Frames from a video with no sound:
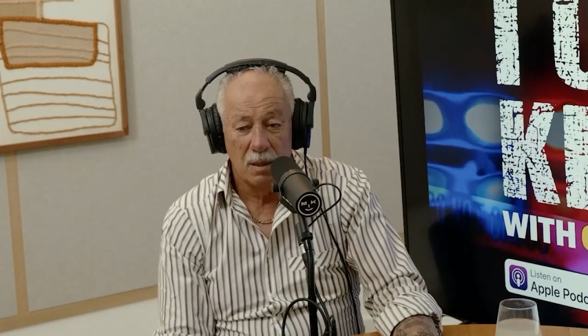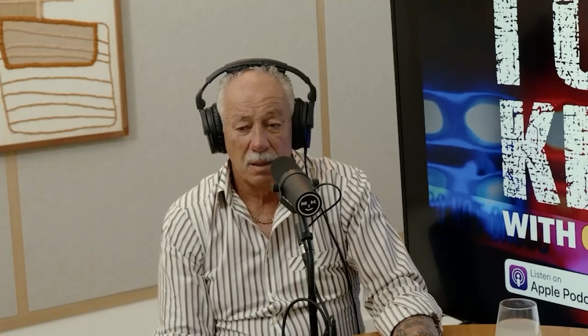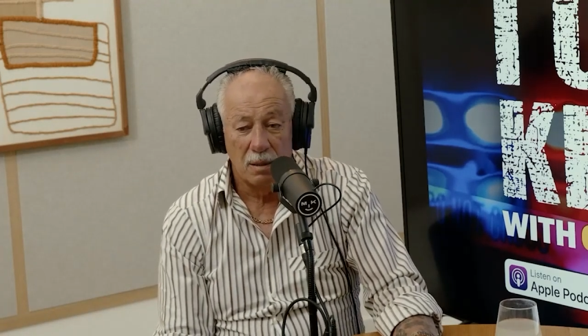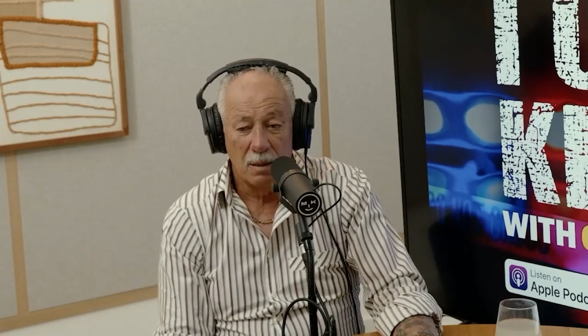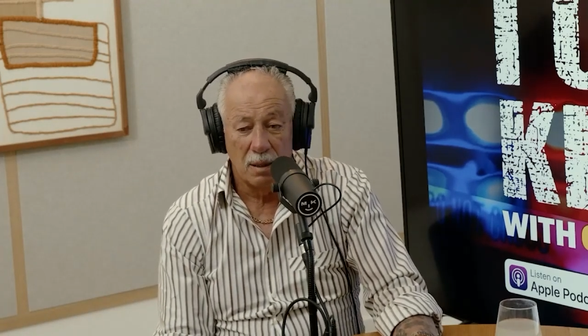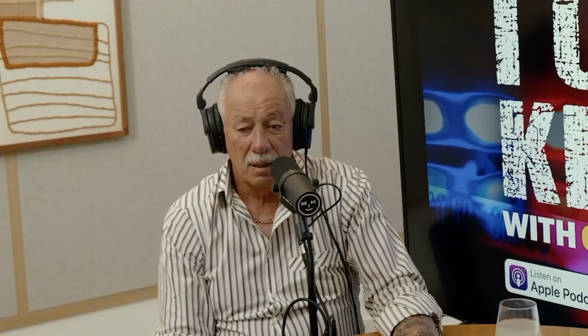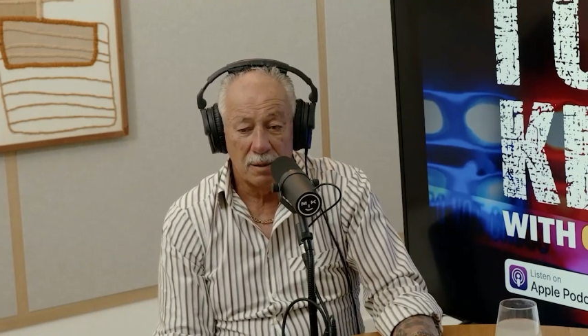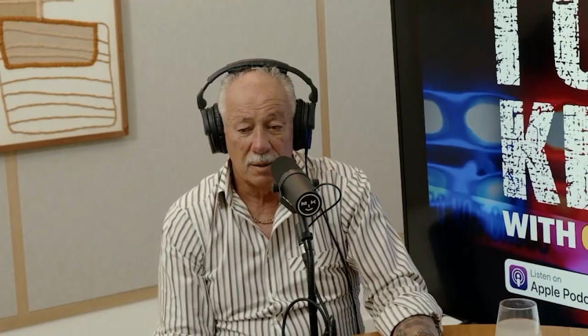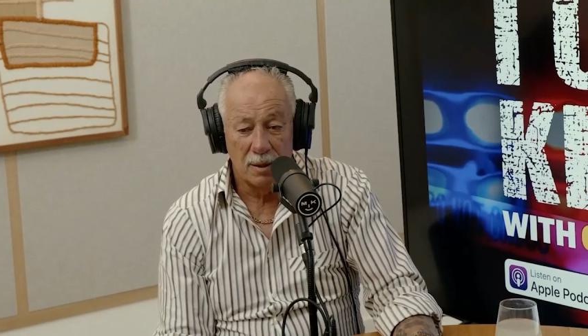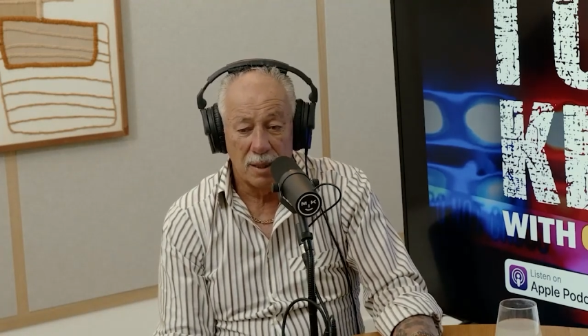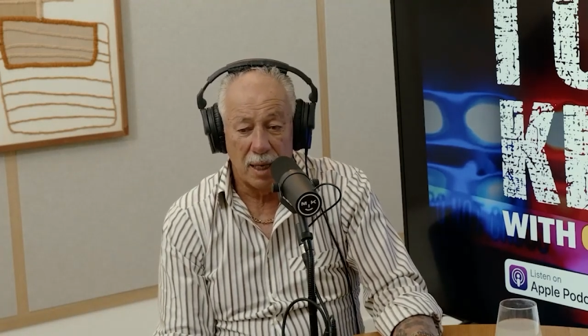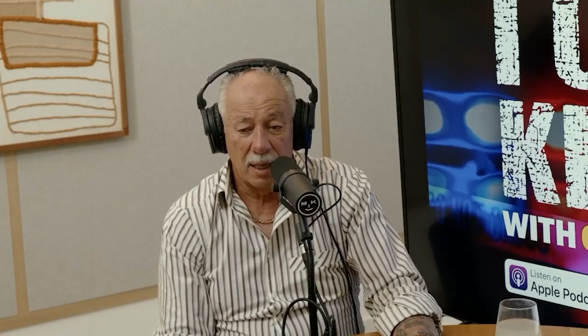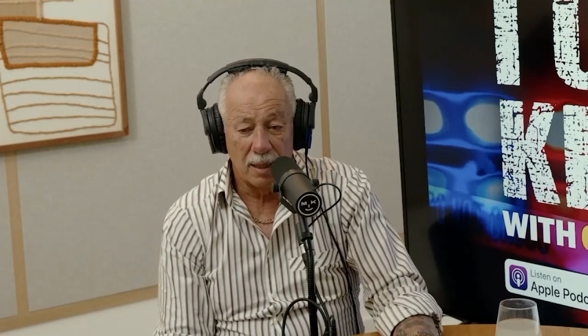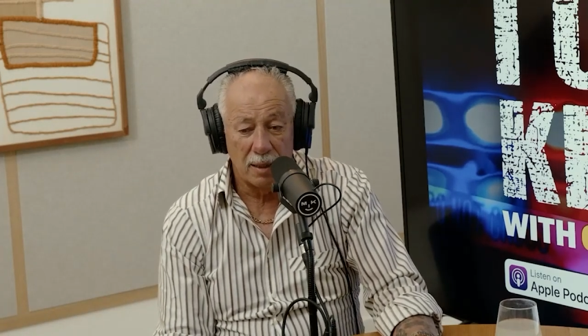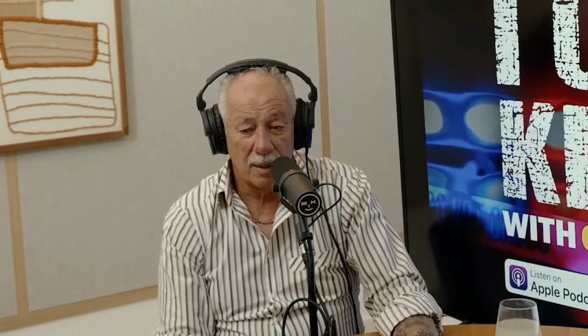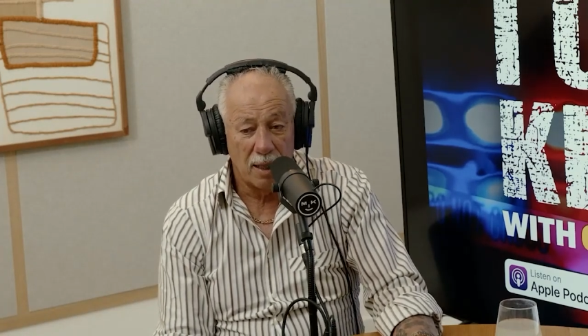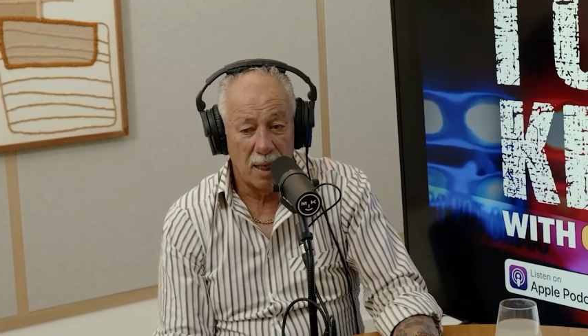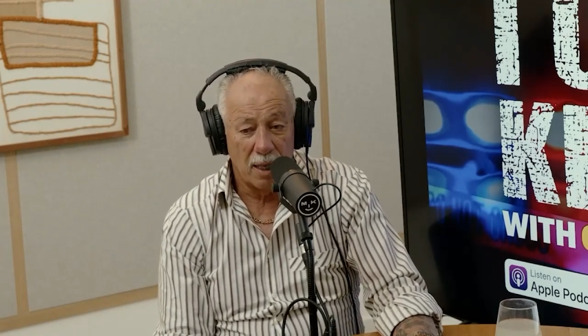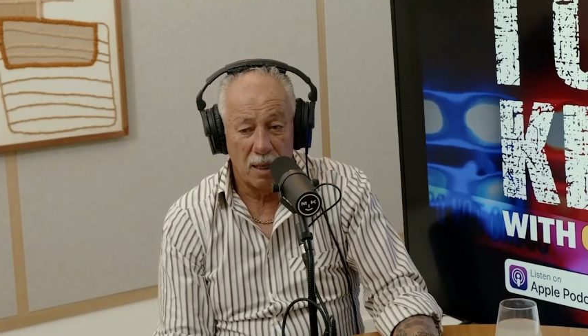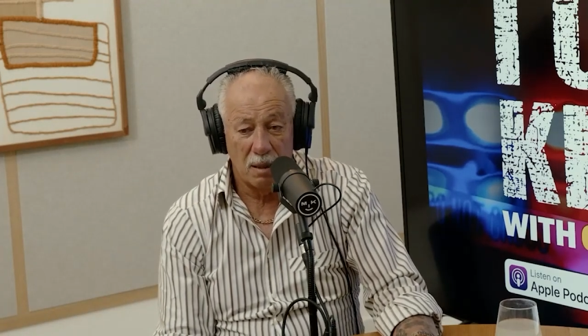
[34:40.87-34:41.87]
And they'd
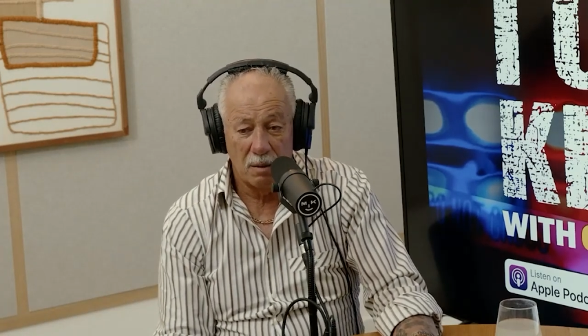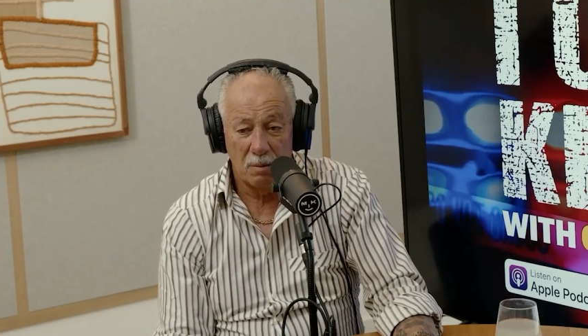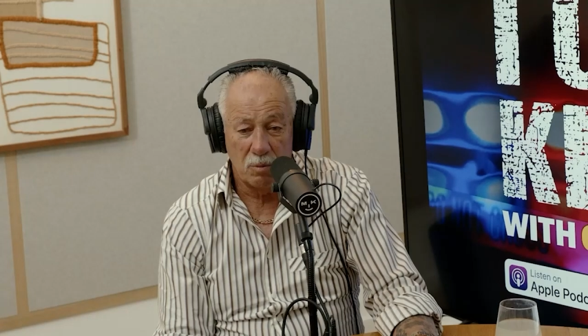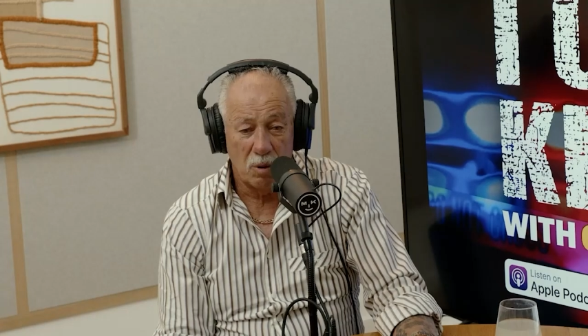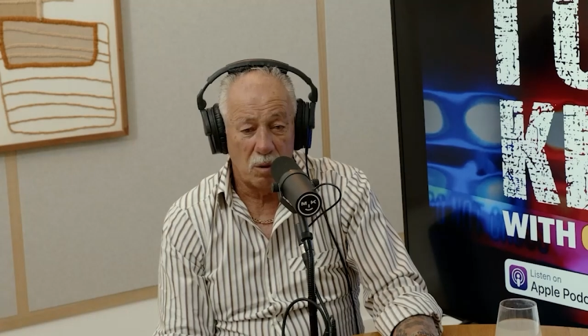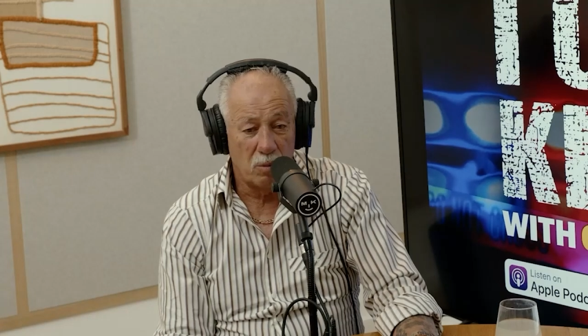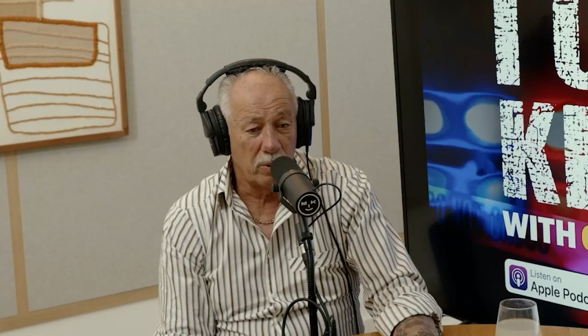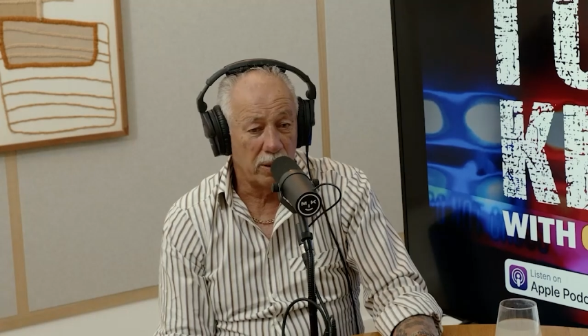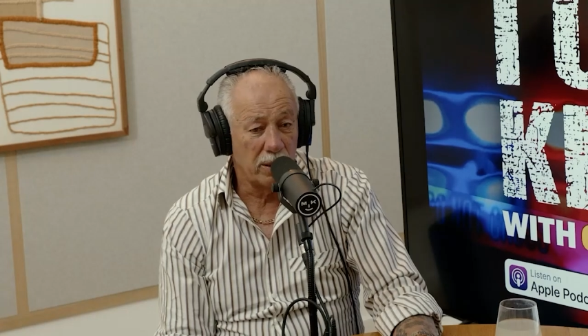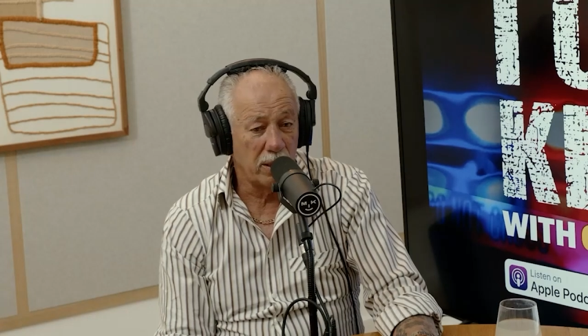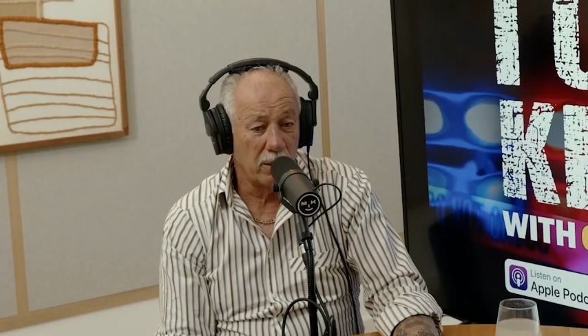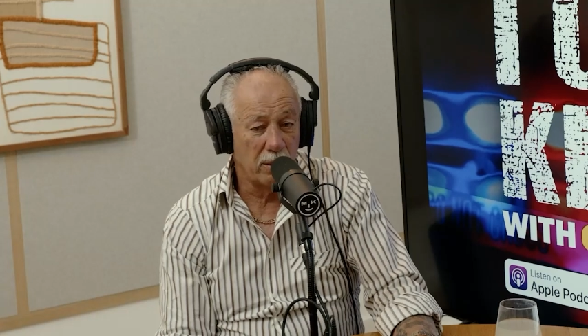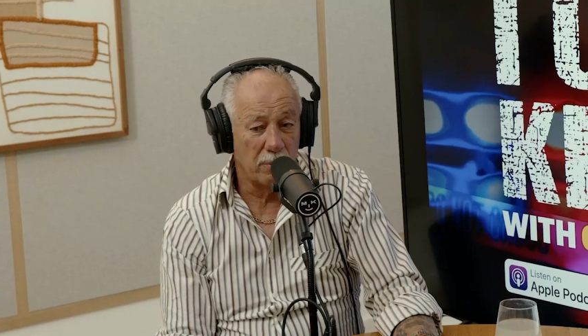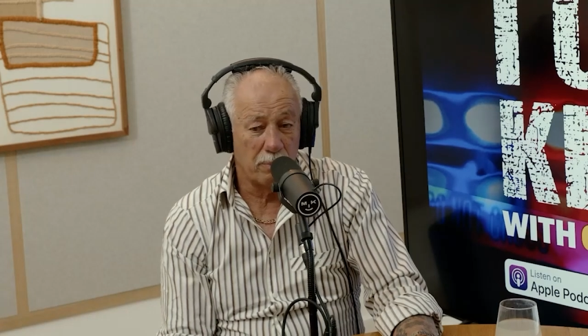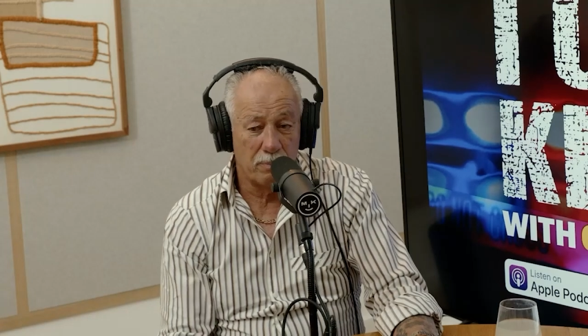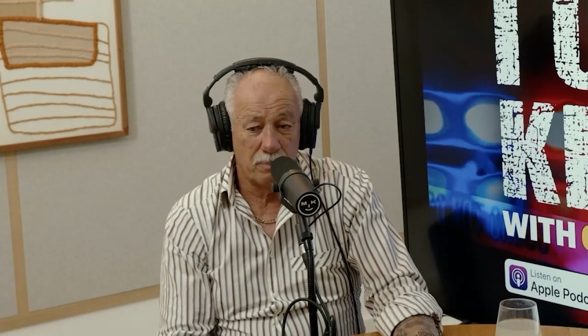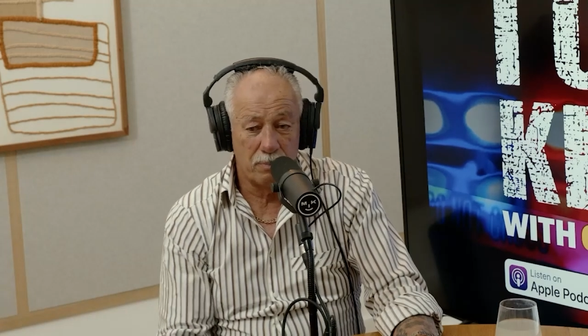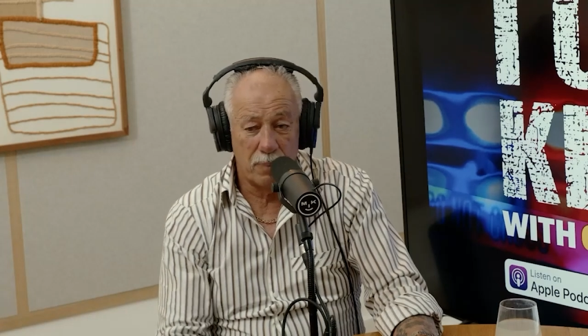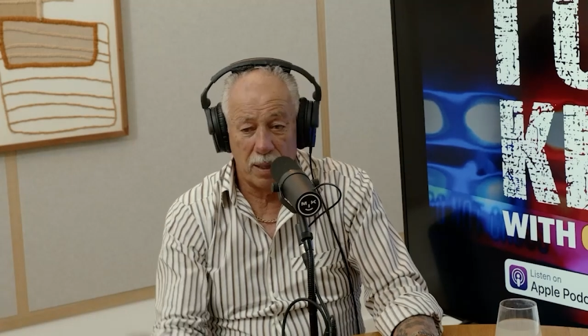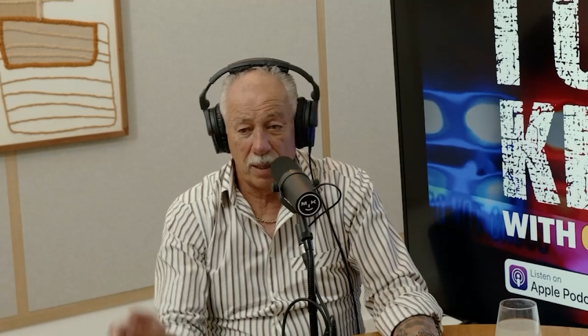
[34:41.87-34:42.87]
say, well, we've got to
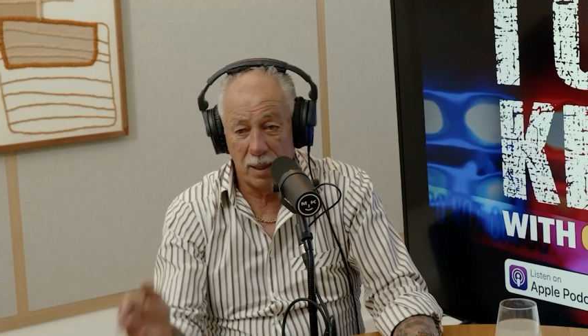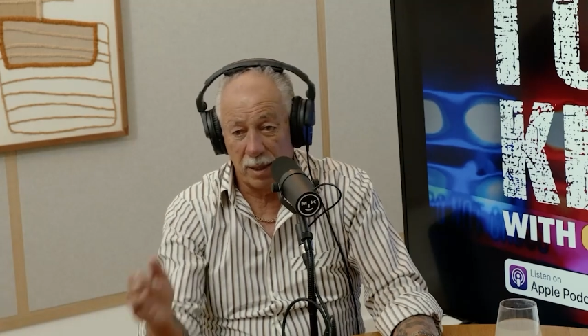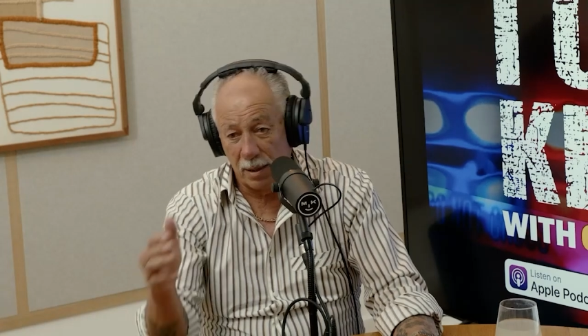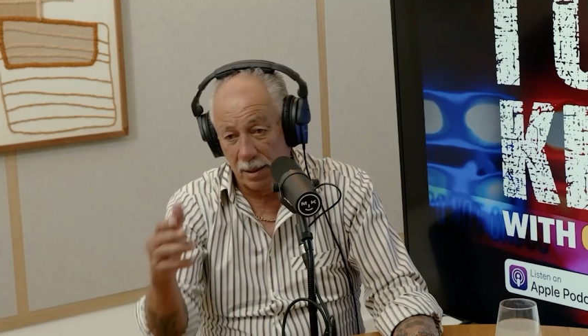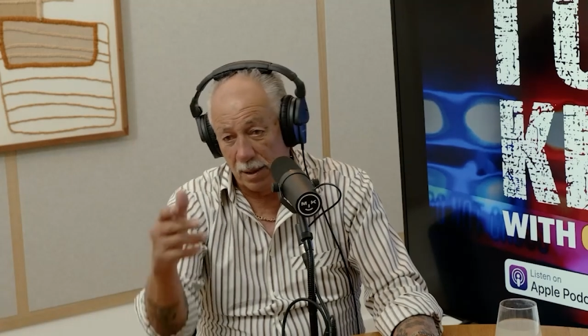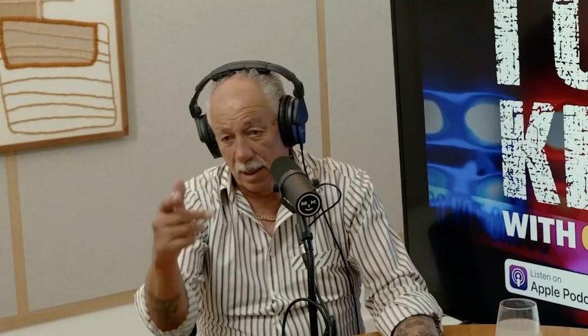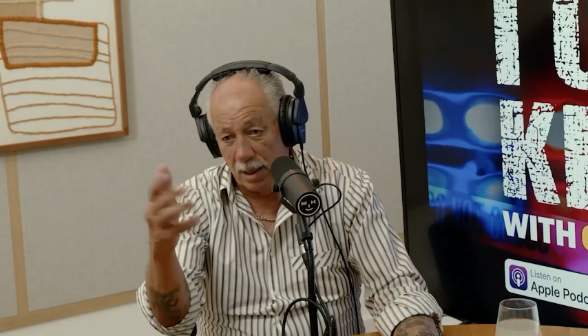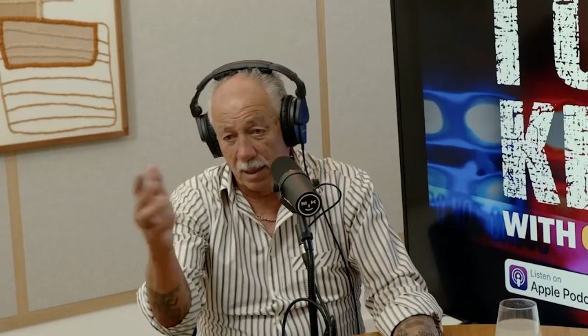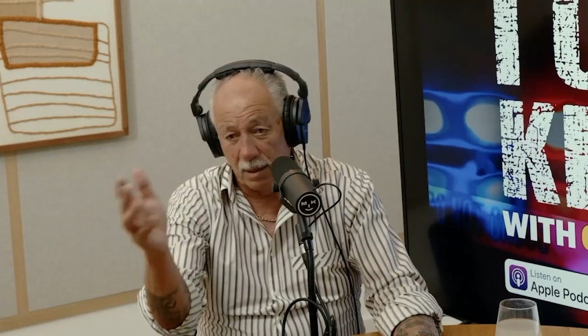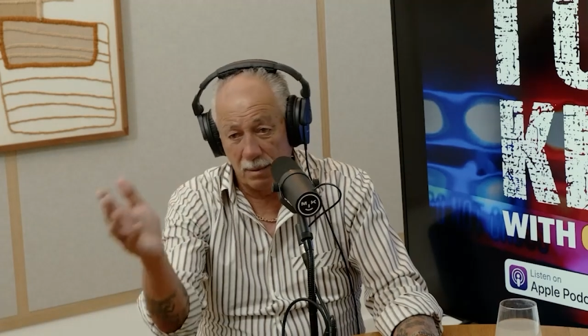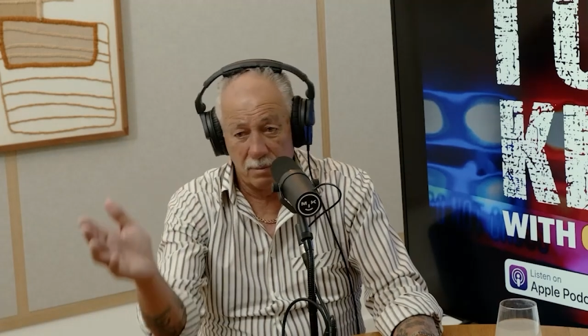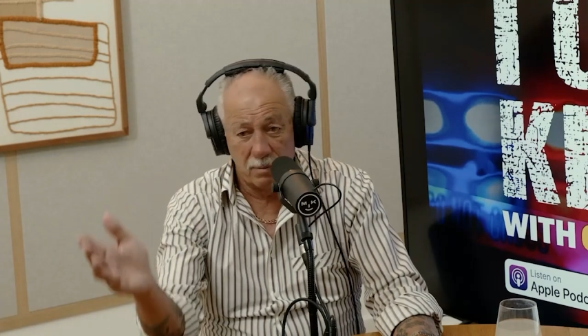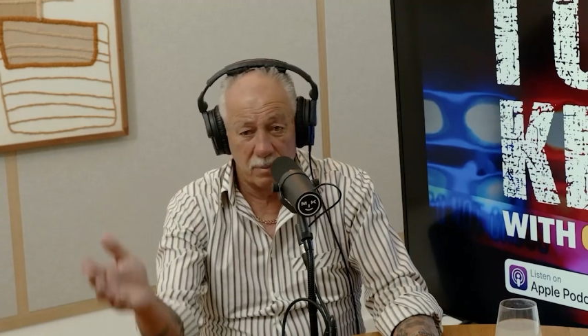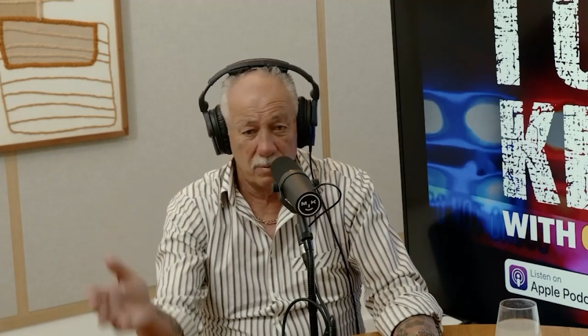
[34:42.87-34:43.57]
pay, you